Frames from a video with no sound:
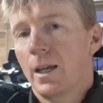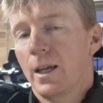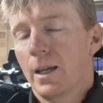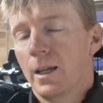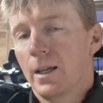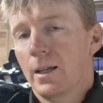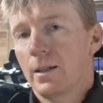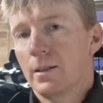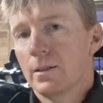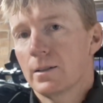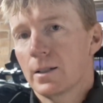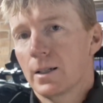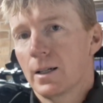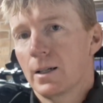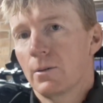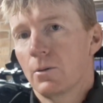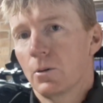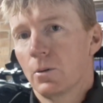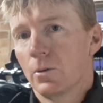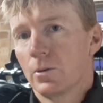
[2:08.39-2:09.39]
and
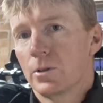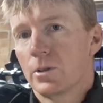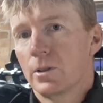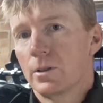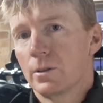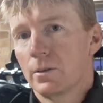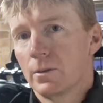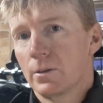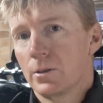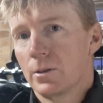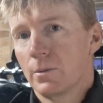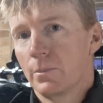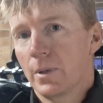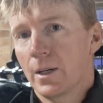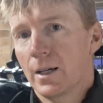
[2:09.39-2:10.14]
all you do is you